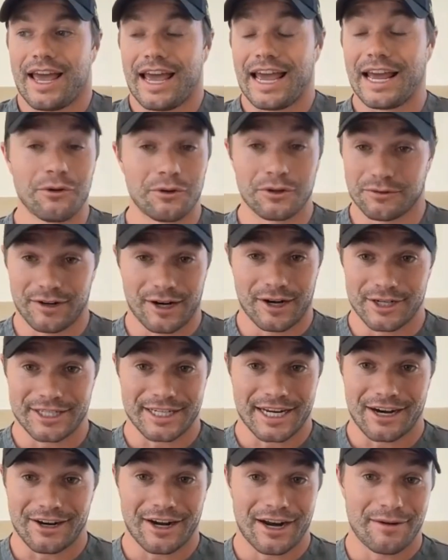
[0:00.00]
And it was very
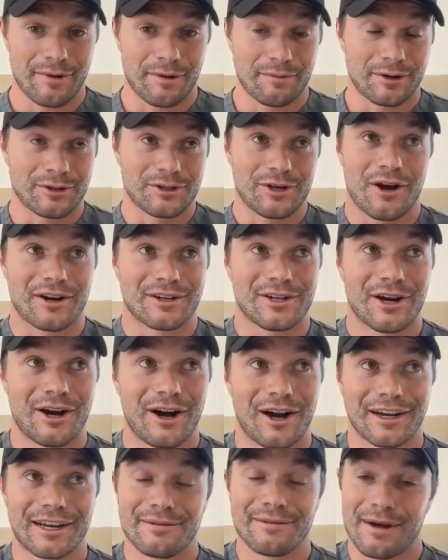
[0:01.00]
scary. I remember I was
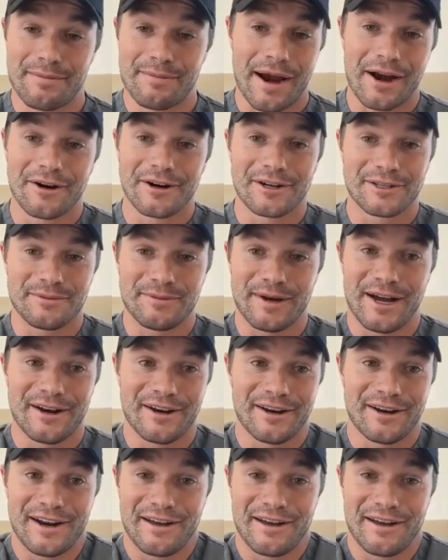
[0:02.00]
talking to my parents about it.